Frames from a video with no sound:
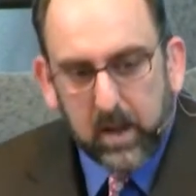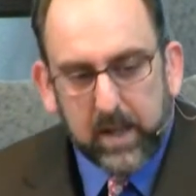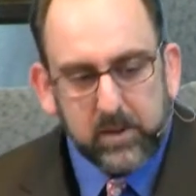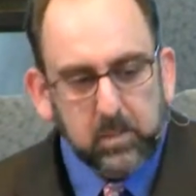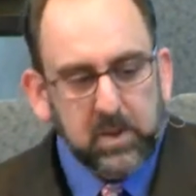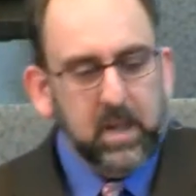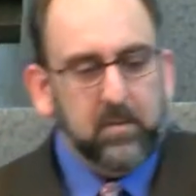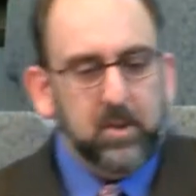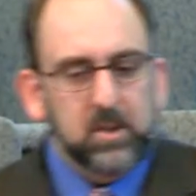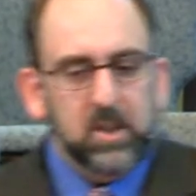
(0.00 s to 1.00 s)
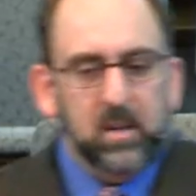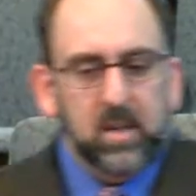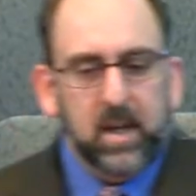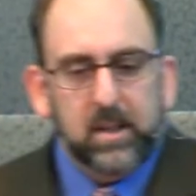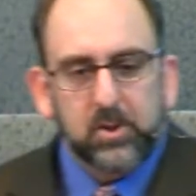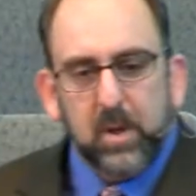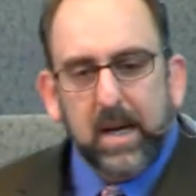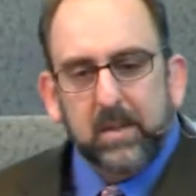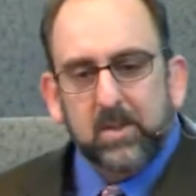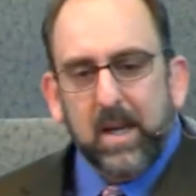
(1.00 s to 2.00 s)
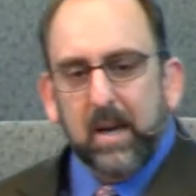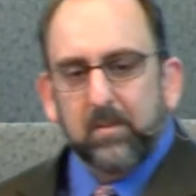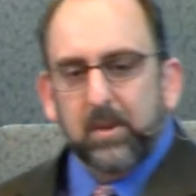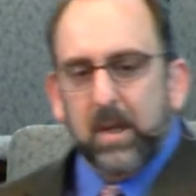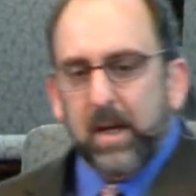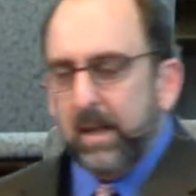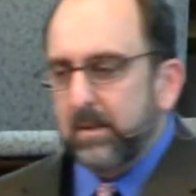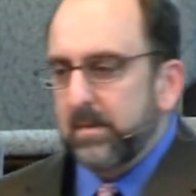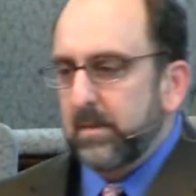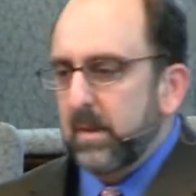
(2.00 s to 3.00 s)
as believers, I think, try to have God,